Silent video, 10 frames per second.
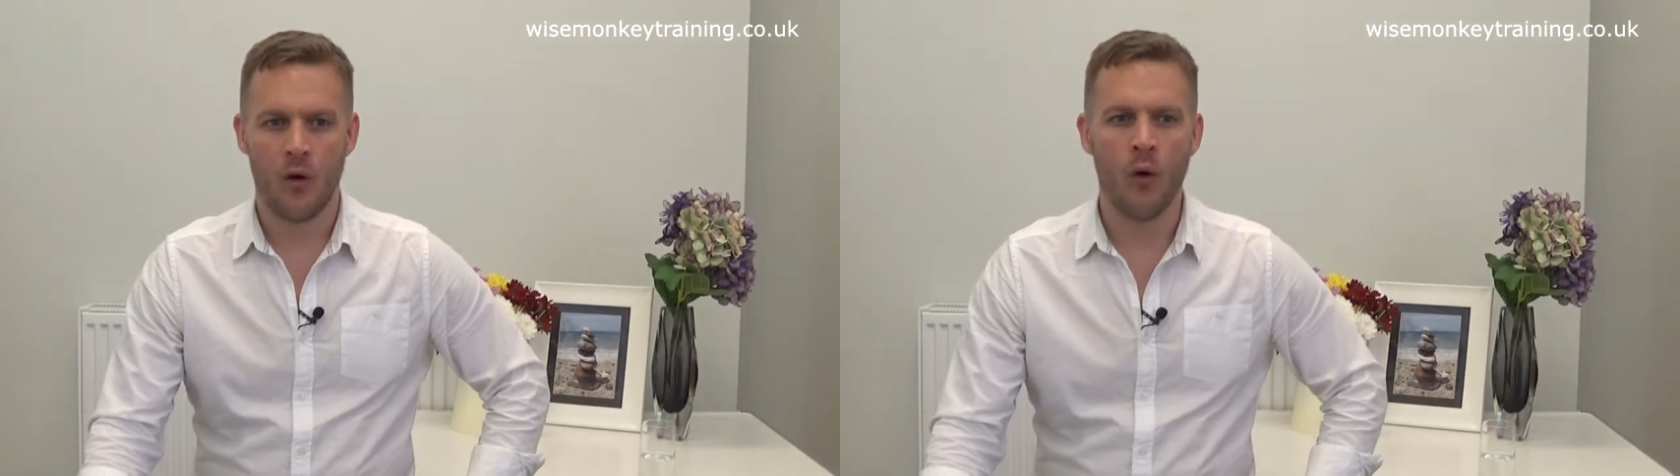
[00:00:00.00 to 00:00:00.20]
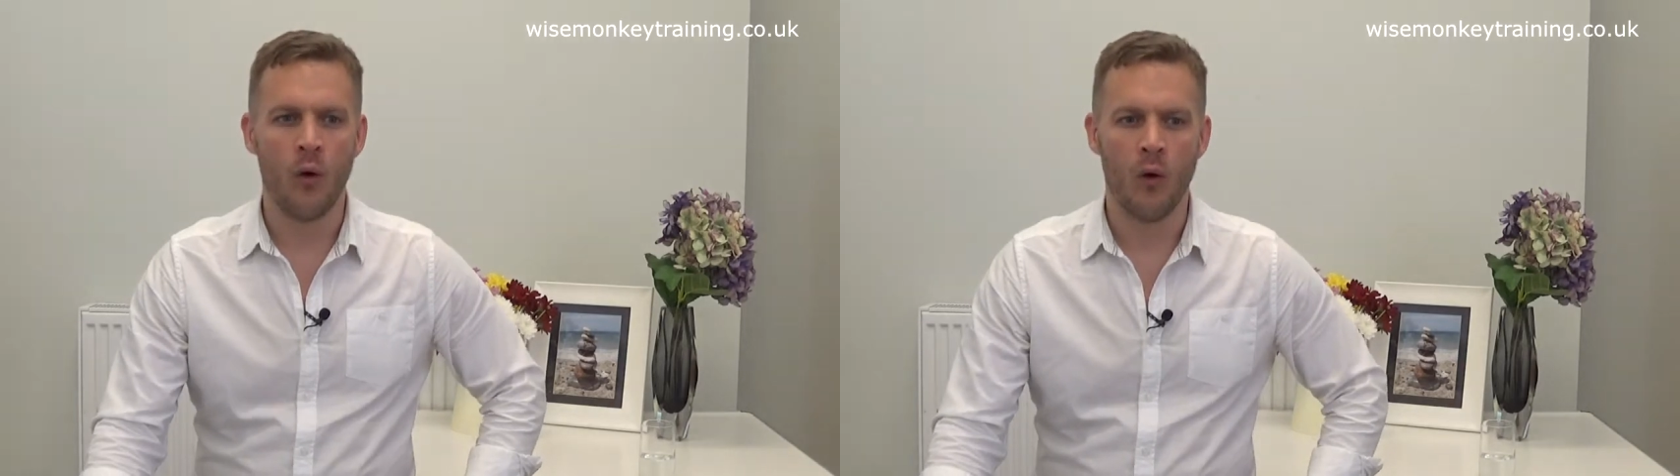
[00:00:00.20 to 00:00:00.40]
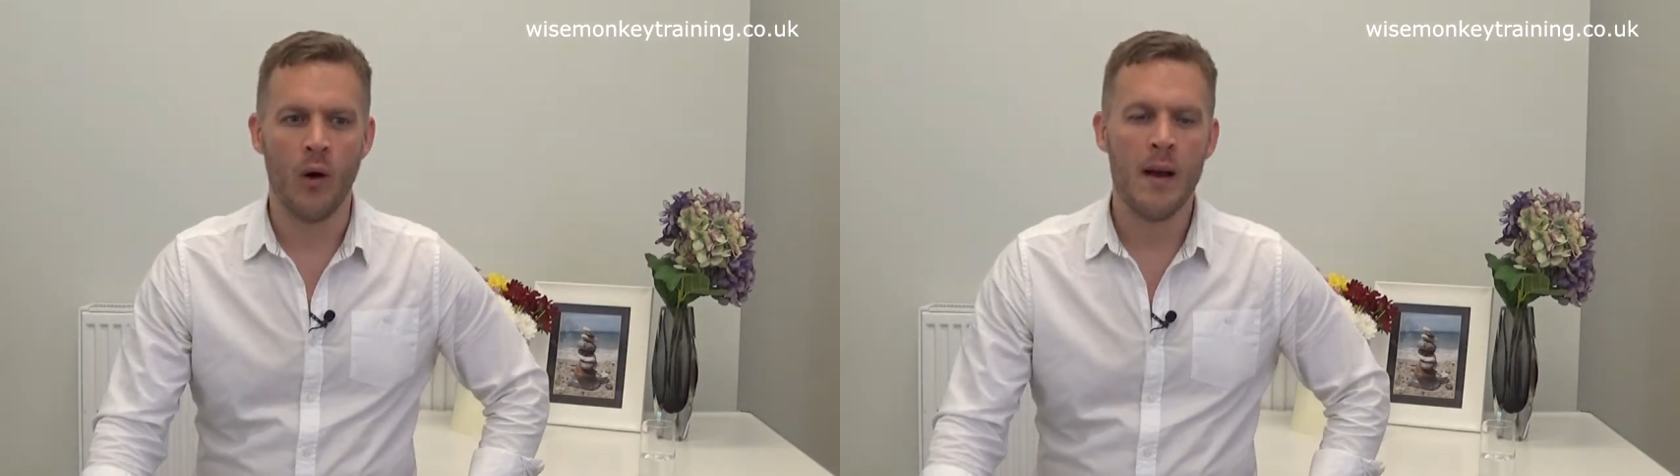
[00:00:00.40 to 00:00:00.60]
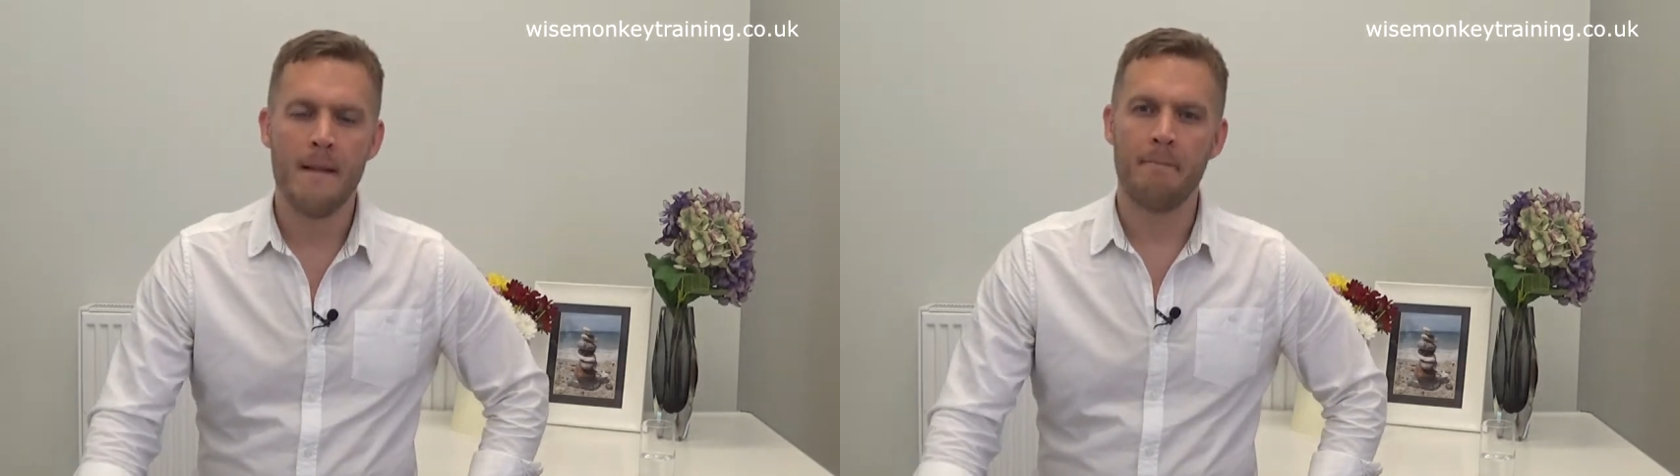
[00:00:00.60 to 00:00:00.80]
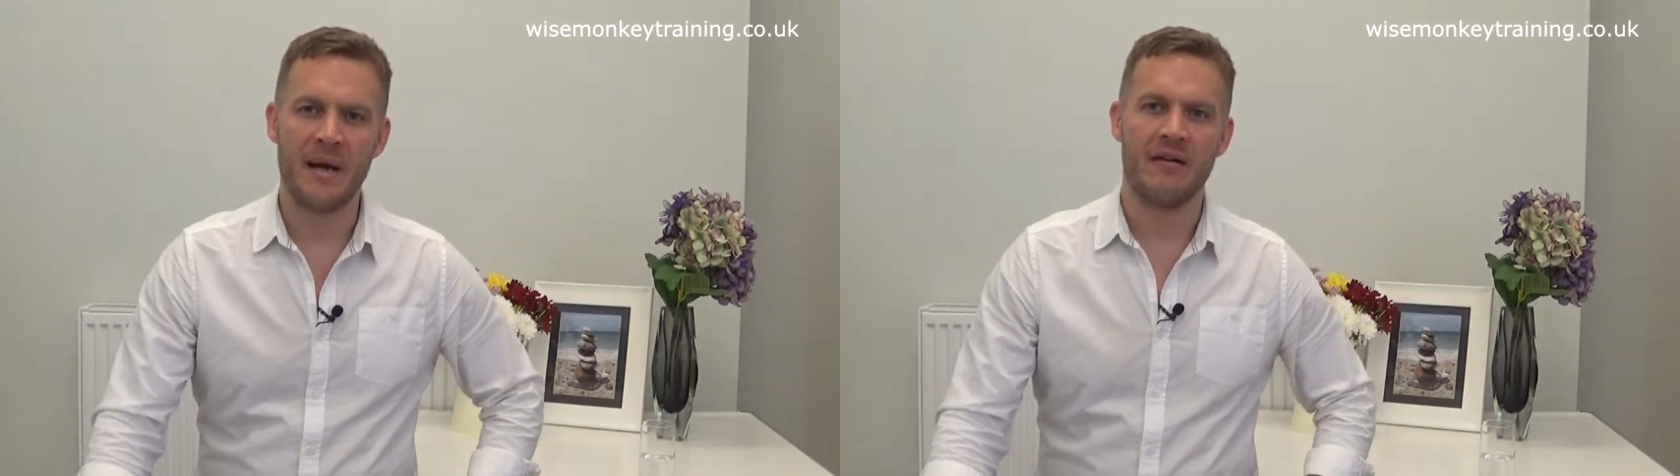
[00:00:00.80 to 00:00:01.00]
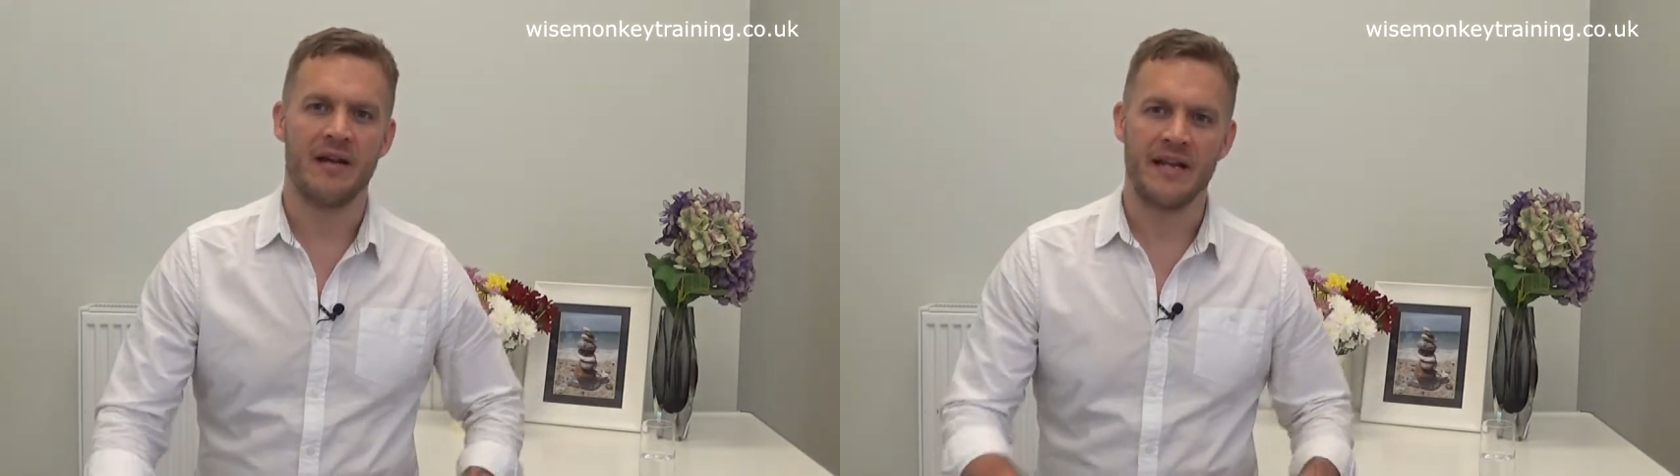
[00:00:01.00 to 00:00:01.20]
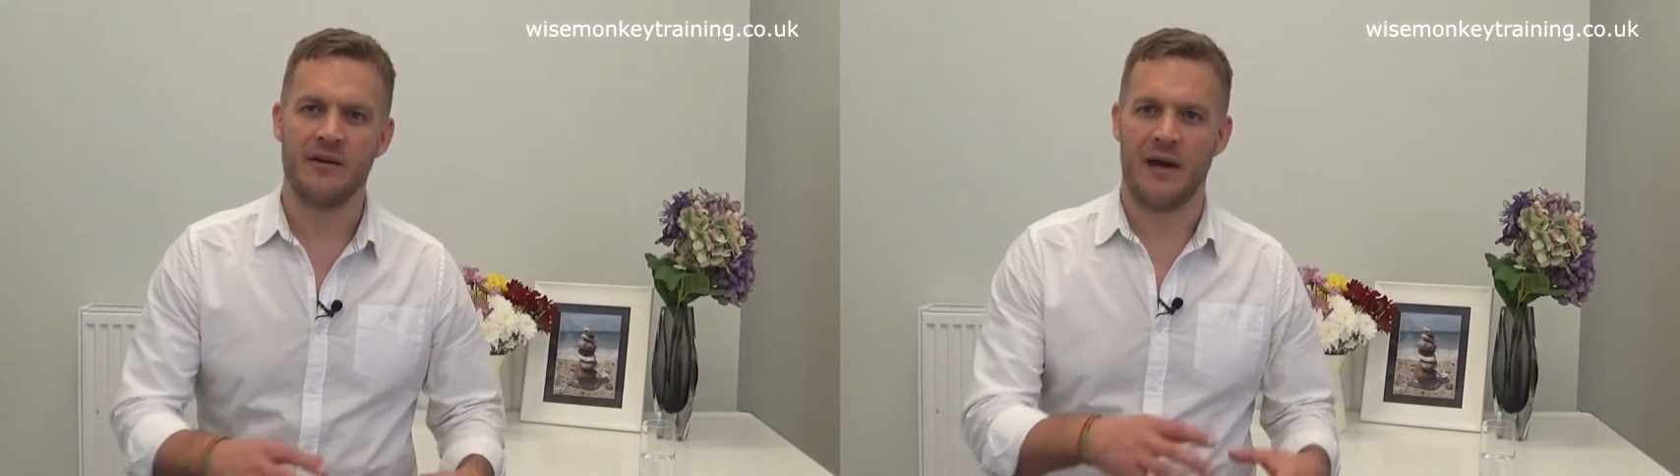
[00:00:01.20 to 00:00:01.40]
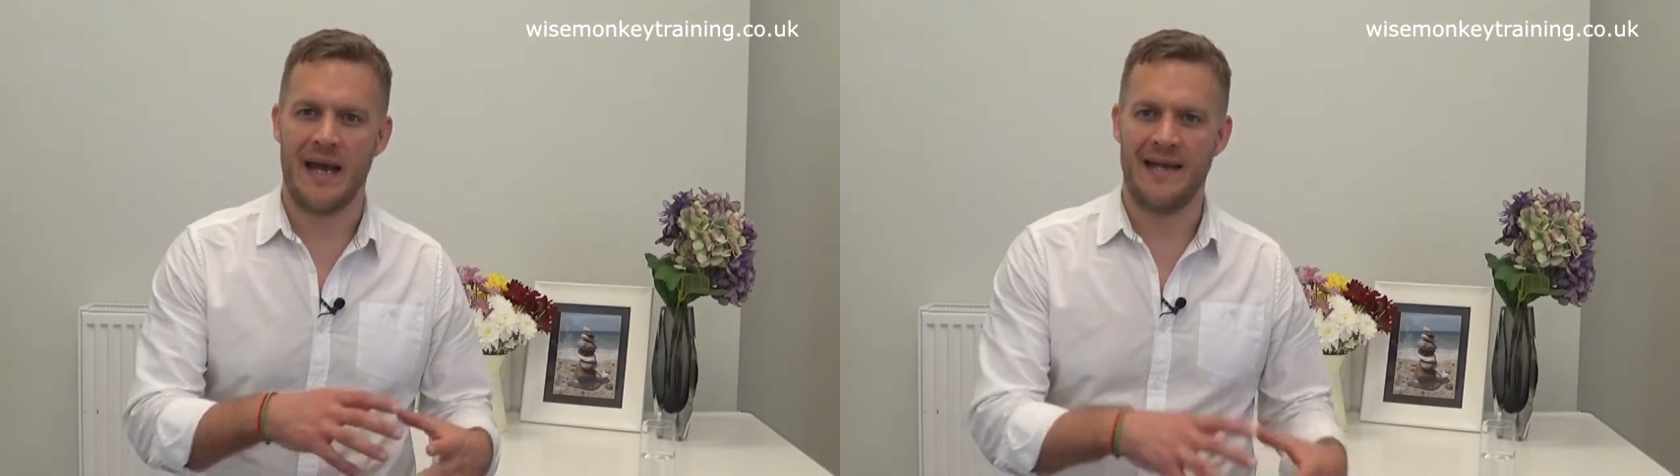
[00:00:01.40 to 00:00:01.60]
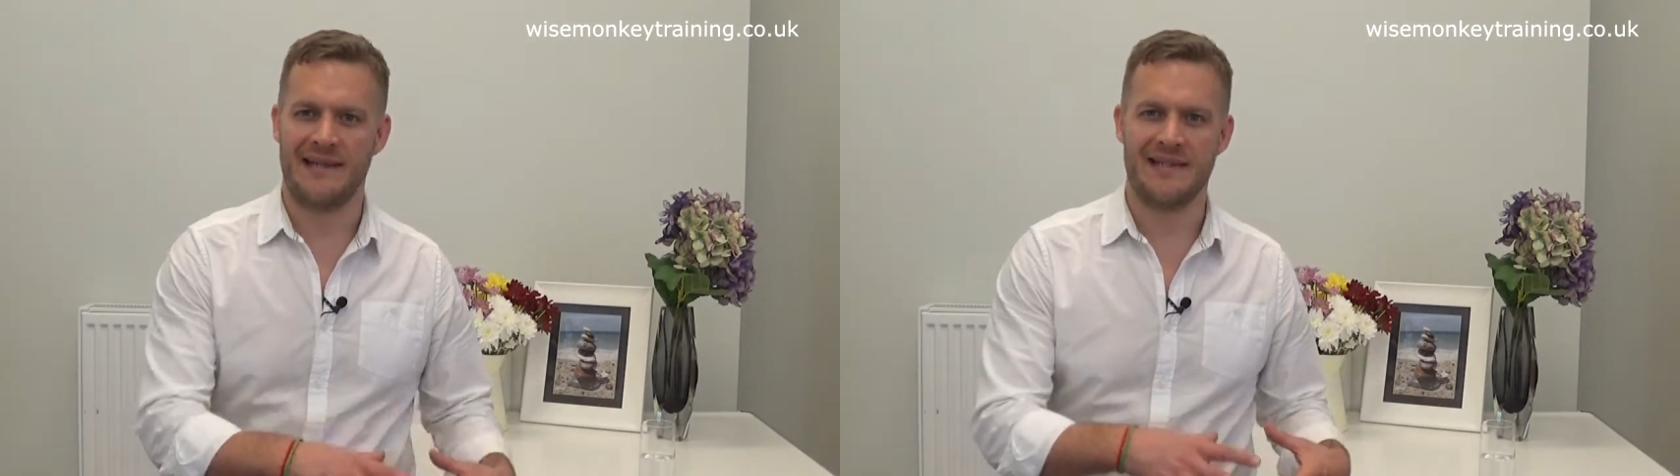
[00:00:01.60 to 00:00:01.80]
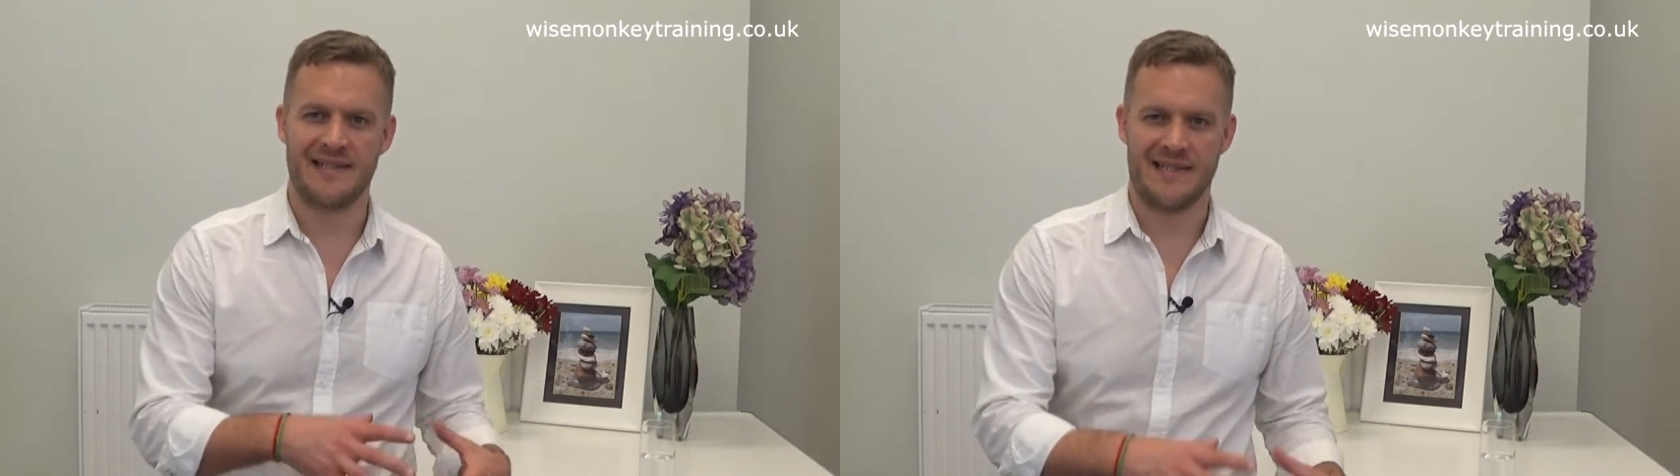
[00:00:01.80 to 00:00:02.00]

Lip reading: or burying your head in the